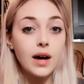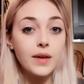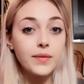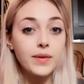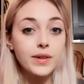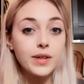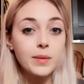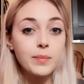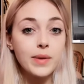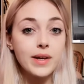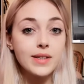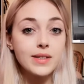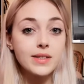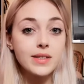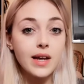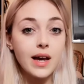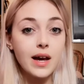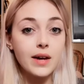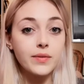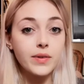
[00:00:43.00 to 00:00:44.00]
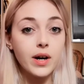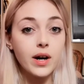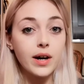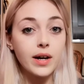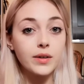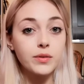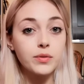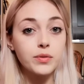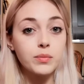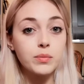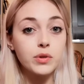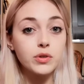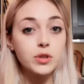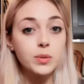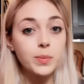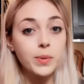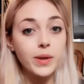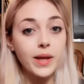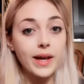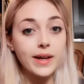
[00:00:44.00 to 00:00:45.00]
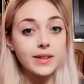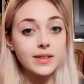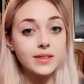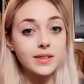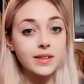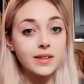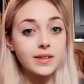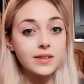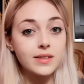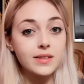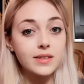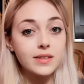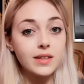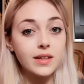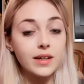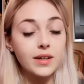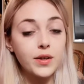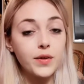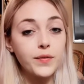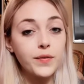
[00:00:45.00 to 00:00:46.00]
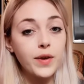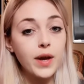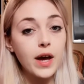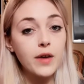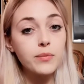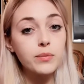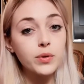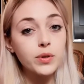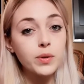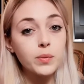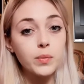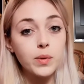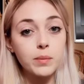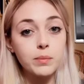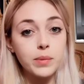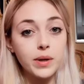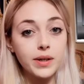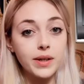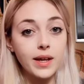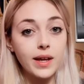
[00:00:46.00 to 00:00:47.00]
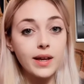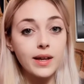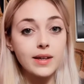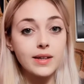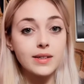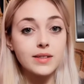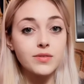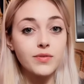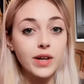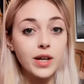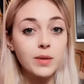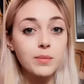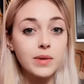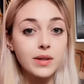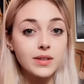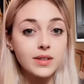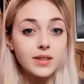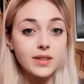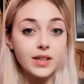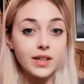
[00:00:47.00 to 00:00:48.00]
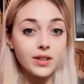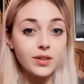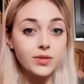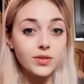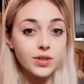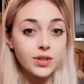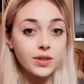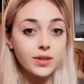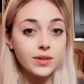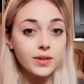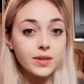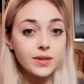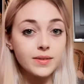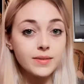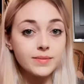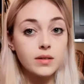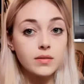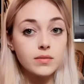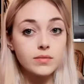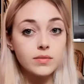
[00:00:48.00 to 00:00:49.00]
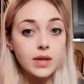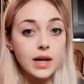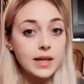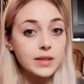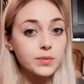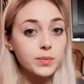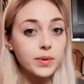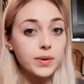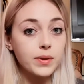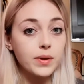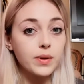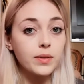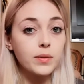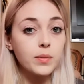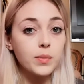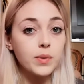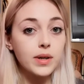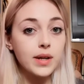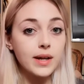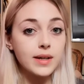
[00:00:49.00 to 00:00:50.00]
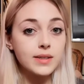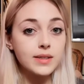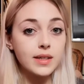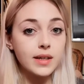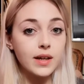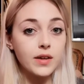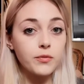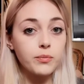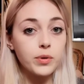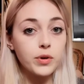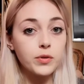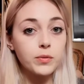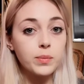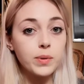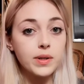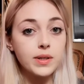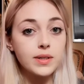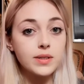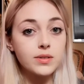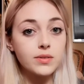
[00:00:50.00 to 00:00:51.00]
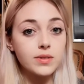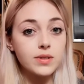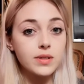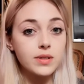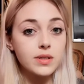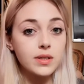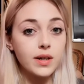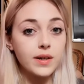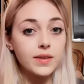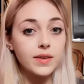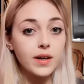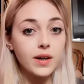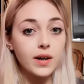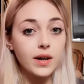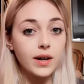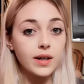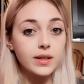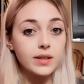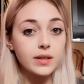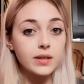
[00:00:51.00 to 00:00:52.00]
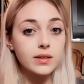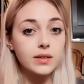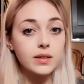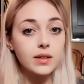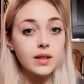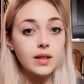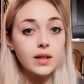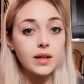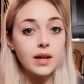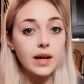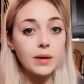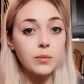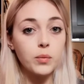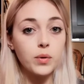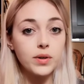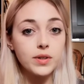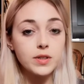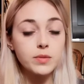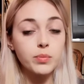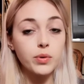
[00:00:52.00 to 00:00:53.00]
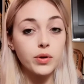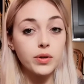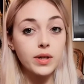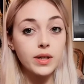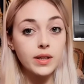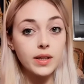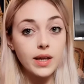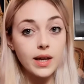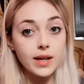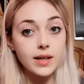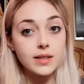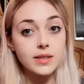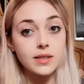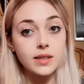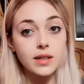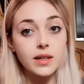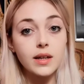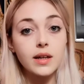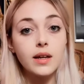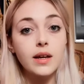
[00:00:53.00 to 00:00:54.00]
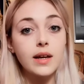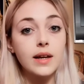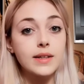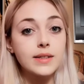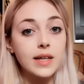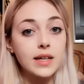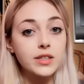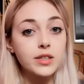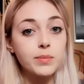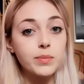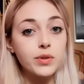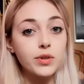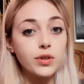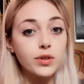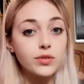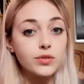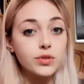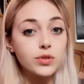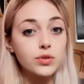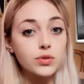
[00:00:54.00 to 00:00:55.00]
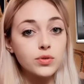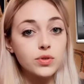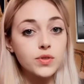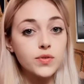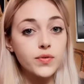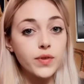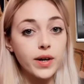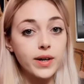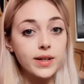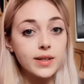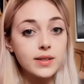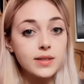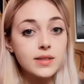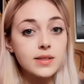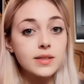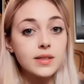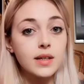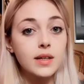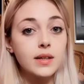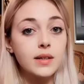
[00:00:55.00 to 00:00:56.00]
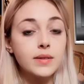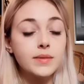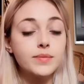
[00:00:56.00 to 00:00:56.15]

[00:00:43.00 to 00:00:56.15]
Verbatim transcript: I find it best to have a hide with multiple exits, and if you have more than one bunny, it is recommended that you do. As with only one exit, if both bunnies are inside the hide, and one is blocking the exit, it's actually been known to cause fights.